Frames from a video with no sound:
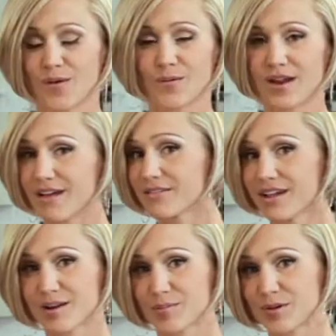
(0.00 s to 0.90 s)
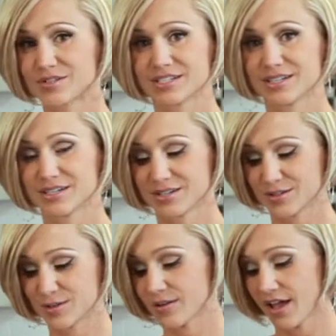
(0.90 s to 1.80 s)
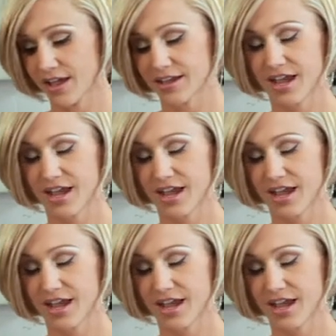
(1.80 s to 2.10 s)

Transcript: Whatever kind of protein you like.